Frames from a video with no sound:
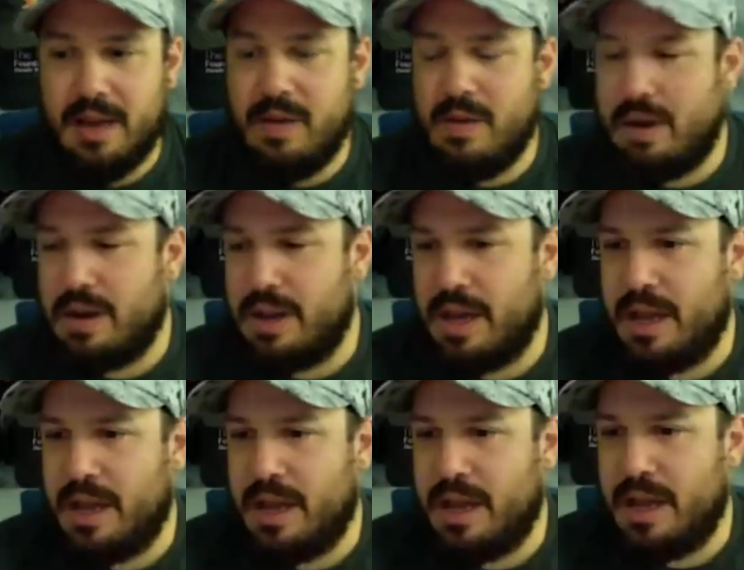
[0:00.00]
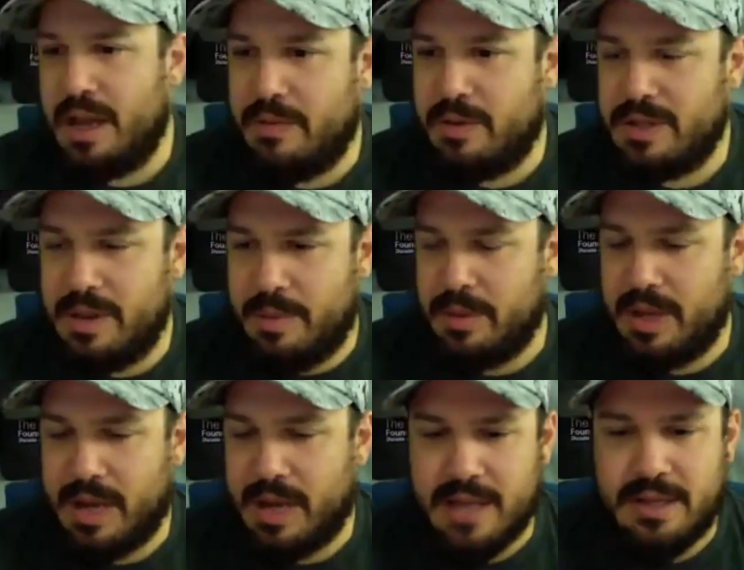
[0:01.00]
Or, like for example, the
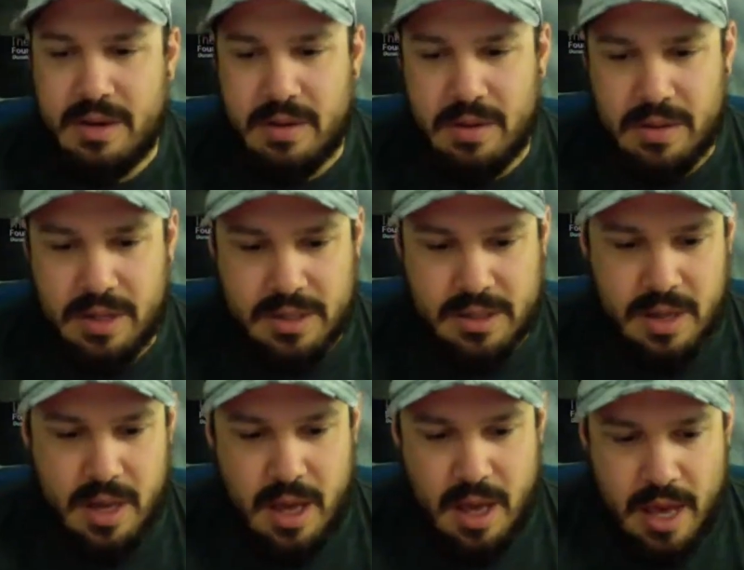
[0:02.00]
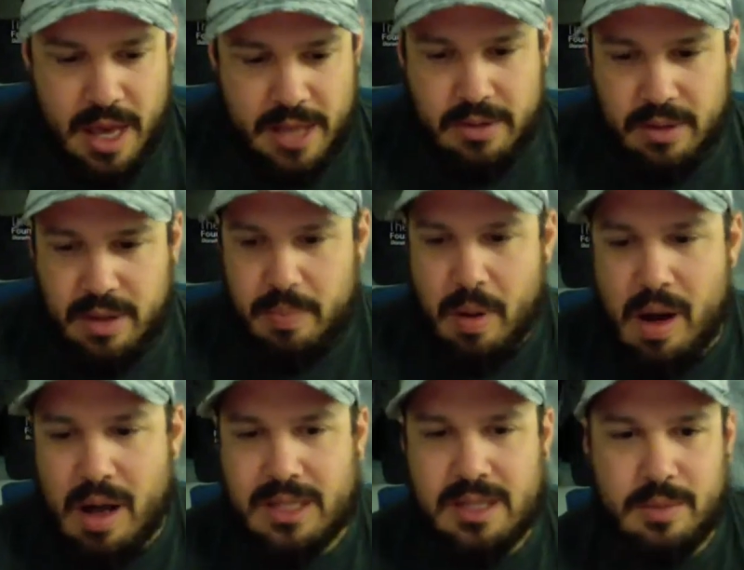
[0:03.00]
Casa node is only
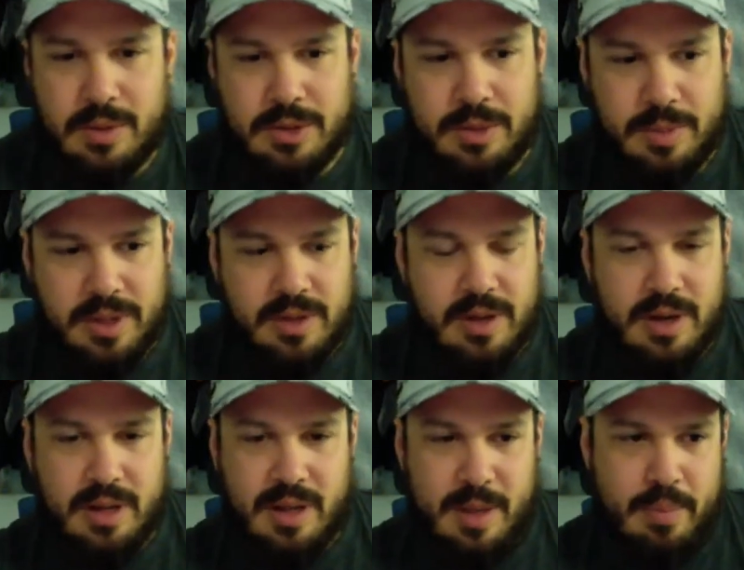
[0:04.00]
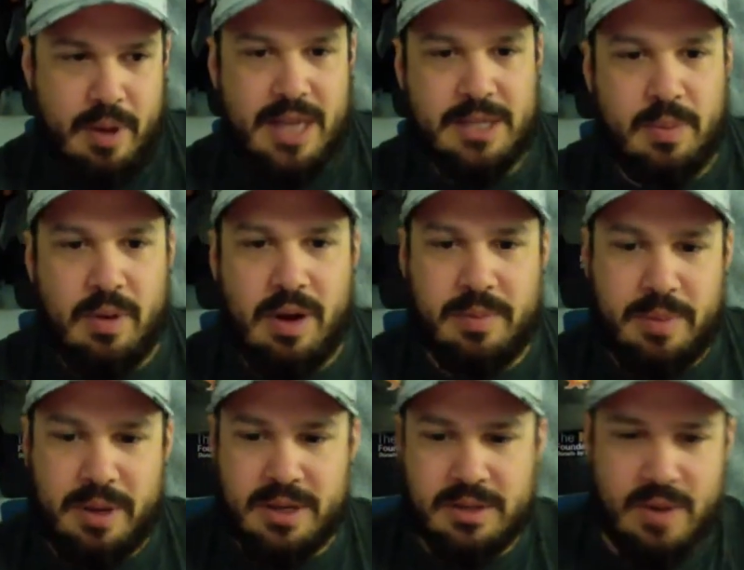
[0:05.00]
possible to be done at a price point
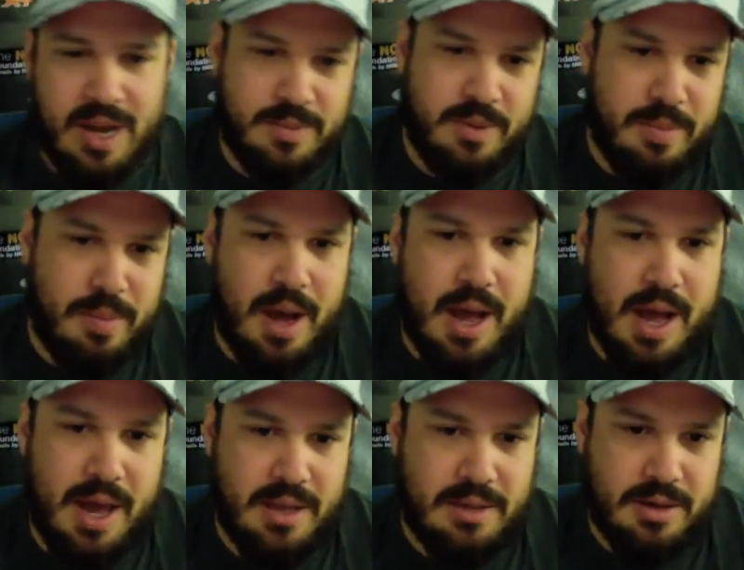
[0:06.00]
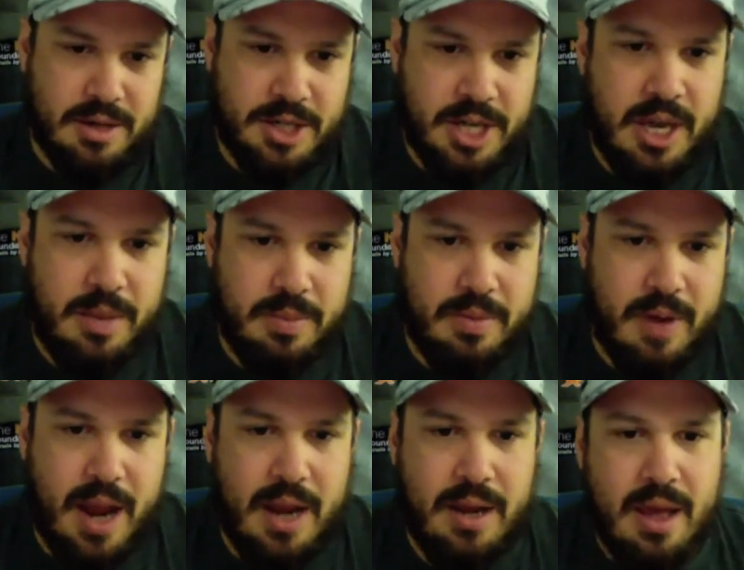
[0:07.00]
because Raspberry Pis are cheap,
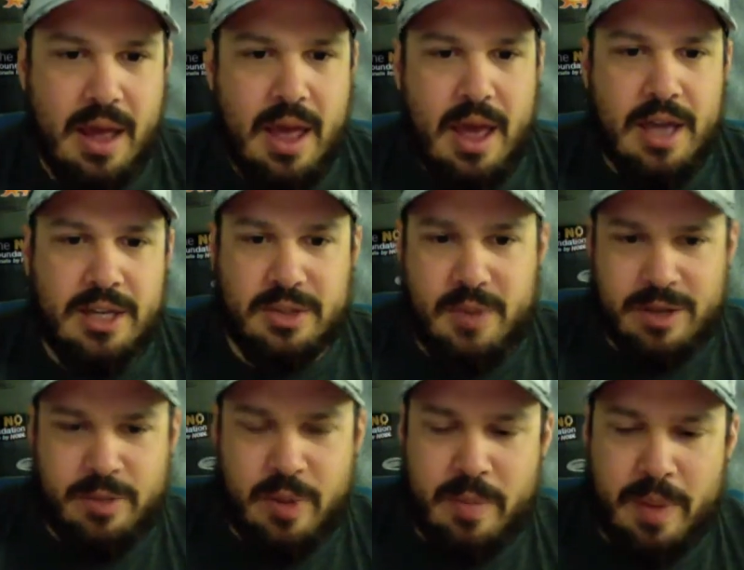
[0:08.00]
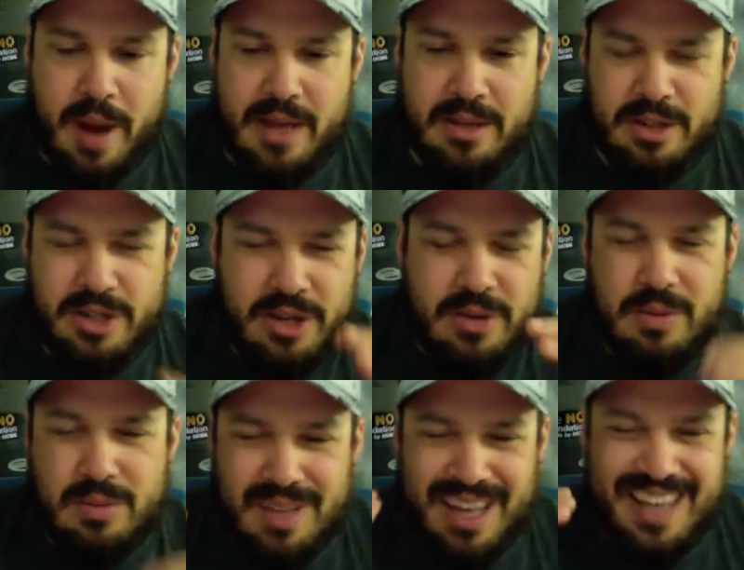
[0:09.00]
right? It's just Raspberry Pis are
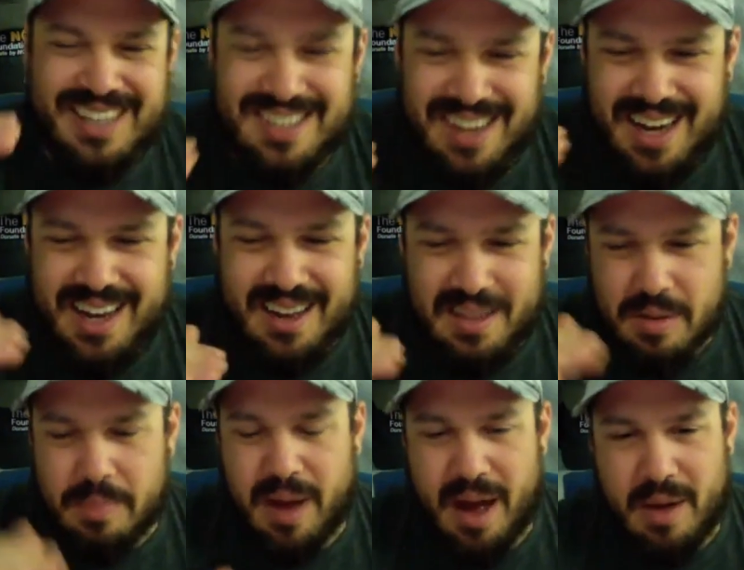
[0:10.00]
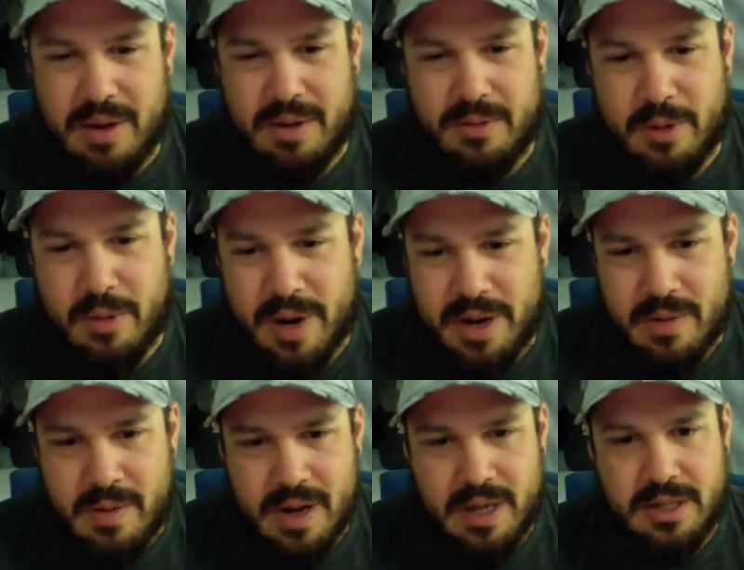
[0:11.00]
too like slightly underpowered for what you
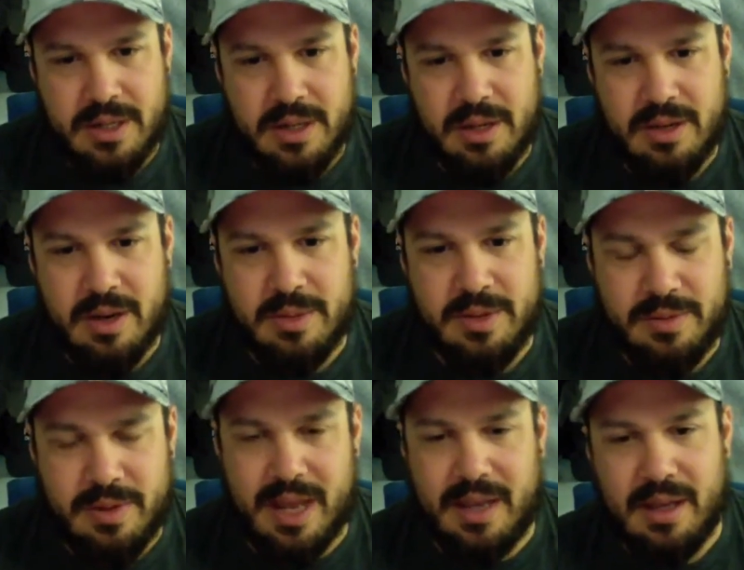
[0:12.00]
want in terms of like